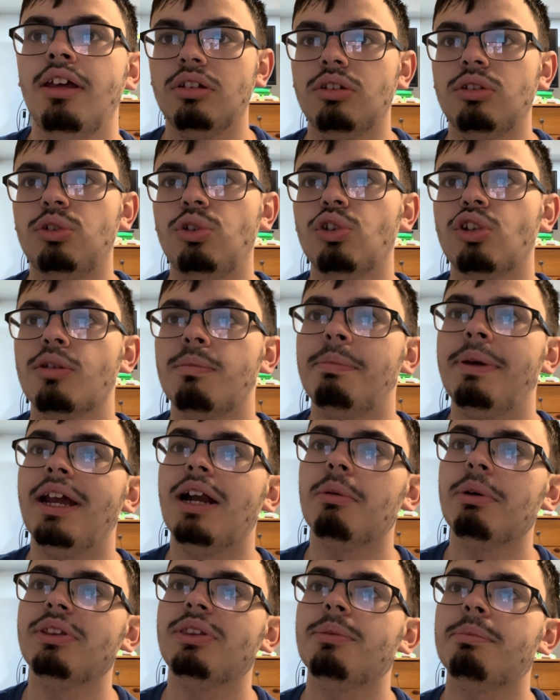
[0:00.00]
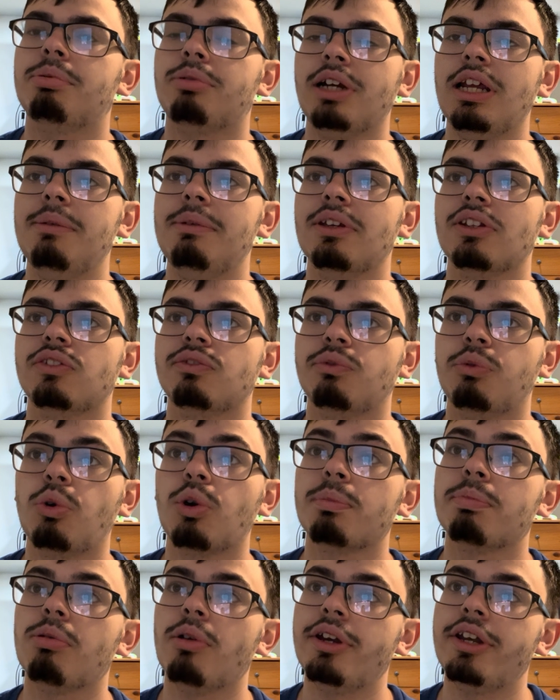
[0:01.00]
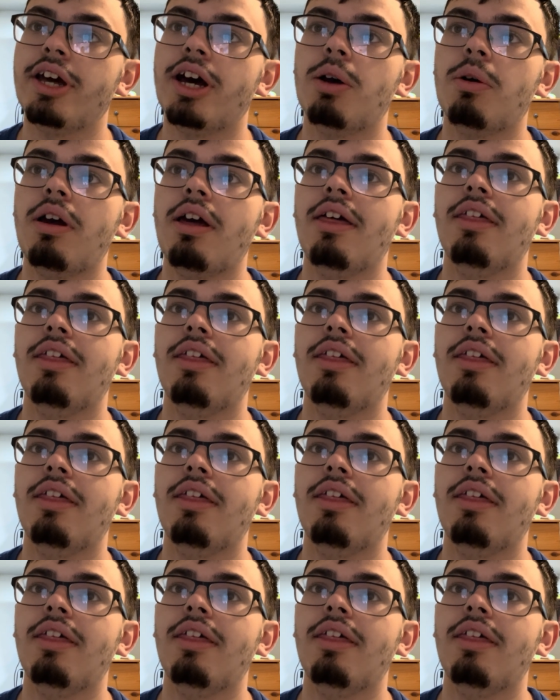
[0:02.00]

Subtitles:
To compare with the previous 4.0,